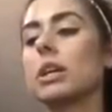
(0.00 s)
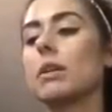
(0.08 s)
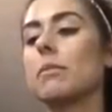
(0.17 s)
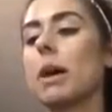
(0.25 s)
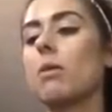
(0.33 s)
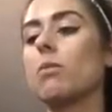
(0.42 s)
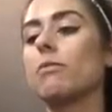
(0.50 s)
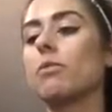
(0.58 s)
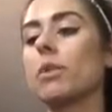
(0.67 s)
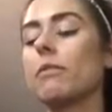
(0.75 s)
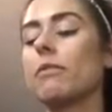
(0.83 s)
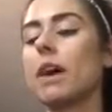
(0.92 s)
at about
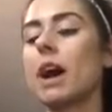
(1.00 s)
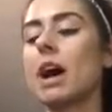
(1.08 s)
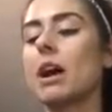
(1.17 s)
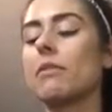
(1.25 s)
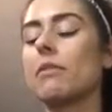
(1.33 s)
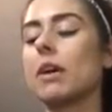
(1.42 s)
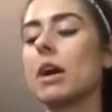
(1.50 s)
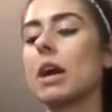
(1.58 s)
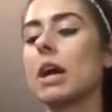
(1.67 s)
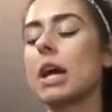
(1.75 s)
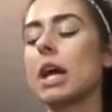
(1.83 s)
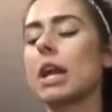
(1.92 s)
145,
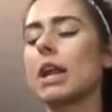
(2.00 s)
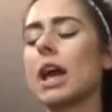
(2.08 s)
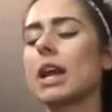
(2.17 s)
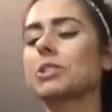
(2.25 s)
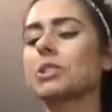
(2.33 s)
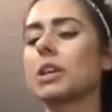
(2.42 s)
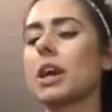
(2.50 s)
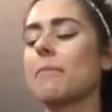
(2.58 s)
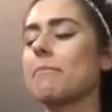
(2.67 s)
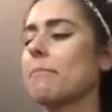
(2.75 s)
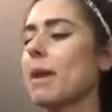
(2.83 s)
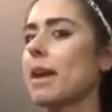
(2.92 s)
and actually I
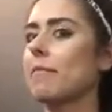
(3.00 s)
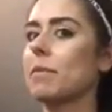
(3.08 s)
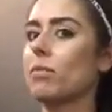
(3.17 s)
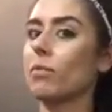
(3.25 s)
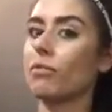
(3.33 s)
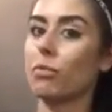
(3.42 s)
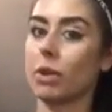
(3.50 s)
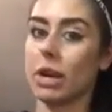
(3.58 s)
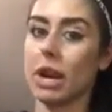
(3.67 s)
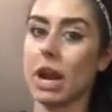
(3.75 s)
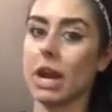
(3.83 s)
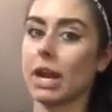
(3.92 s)
may have been
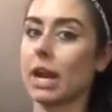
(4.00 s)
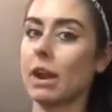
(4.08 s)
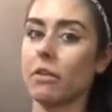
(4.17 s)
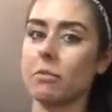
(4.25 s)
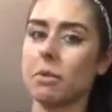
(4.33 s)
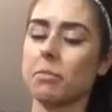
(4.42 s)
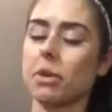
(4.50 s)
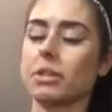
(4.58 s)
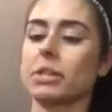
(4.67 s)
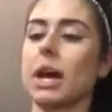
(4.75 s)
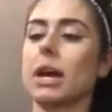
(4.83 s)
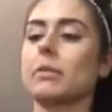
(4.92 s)
149, I can't remember
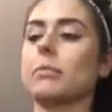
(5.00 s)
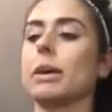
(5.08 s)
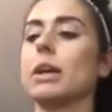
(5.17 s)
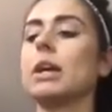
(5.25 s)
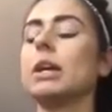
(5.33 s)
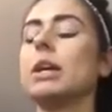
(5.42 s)
exact, but